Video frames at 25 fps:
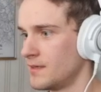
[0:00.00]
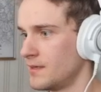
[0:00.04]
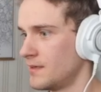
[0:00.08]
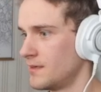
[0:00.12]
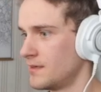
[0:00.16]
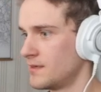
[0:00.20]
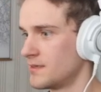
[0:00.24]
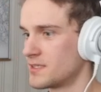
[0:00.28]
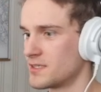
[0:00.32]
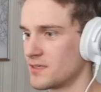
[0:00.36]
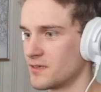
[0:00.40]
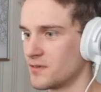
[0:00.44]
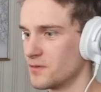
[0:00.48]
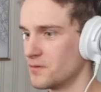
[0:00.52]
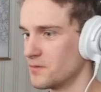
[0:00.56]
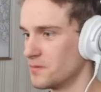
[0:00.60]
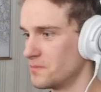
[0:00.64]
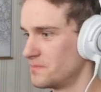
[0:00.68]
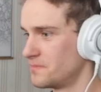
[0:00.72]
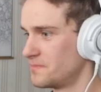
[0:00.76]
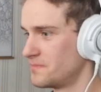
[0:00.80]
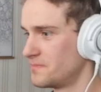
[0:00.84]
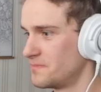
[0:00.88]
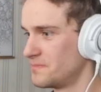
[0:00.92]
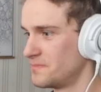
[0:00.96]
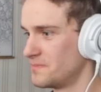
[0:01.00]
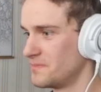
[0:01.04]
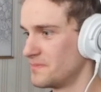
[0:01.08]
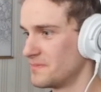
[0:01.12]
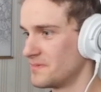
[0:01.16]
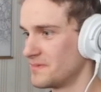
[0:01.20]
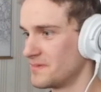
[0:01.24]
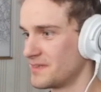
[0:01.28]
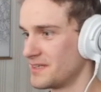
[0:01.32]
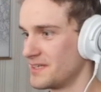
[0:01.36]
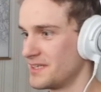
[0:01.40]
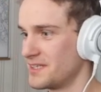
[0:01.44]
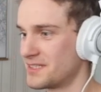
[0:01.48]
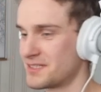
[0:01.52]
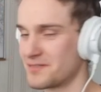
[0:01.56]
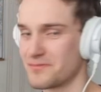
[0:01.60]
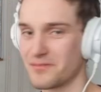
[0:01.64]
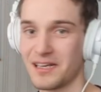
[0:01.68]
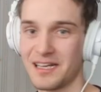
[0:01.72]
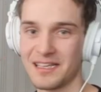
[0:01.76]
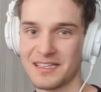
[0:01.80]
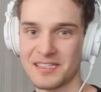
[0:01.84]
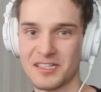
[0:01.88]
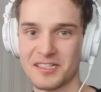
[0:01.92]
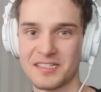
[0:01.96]
So it's
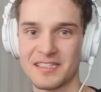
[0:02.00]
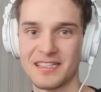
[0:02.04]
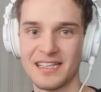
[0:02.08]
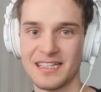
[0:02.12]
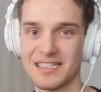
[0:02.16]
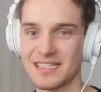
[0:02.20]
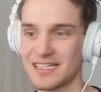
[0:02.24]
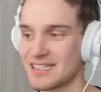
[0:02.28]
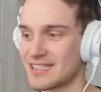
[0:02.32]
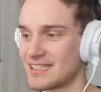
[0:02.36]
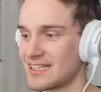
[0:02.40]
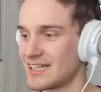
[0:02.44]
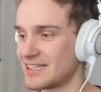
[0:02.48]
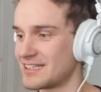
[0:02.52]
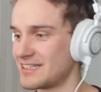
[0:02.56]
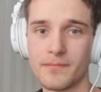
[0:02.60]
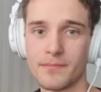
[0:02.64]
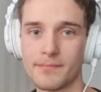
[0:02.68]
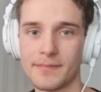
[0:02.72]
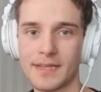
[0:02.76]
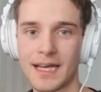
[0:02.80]
really just easy as that.